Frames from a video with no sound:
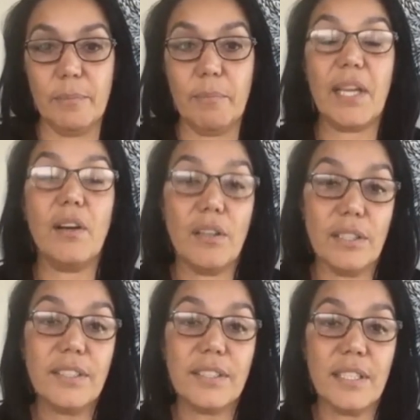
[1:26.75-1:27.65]

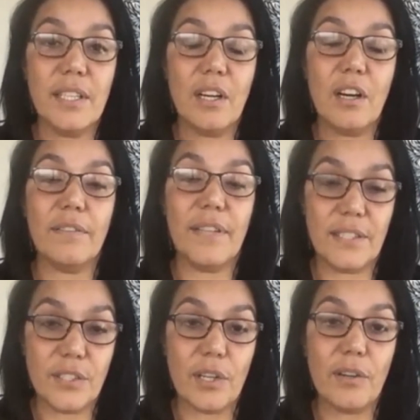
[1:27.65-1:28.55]
because of
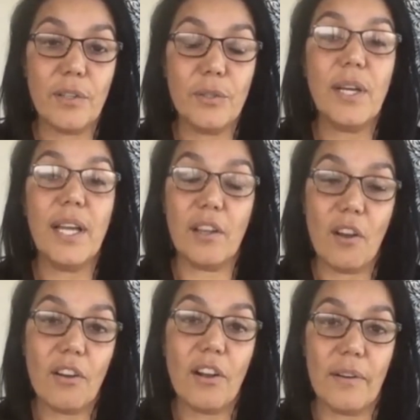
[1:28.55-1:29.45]
historical and
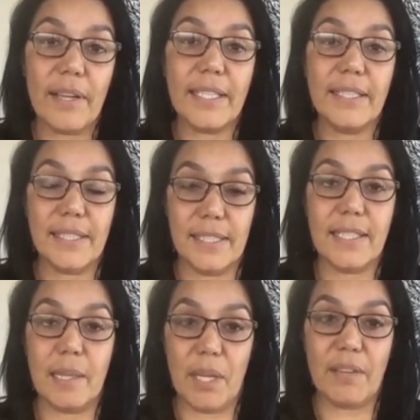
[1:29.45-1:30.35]
ongoing
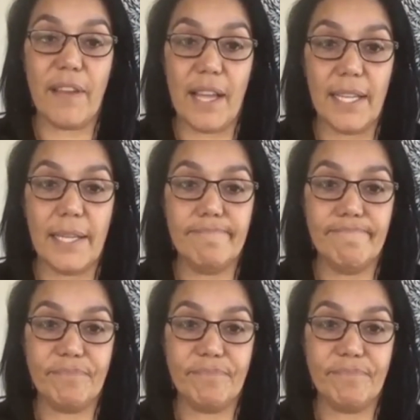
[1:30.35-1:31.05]
systemic failure.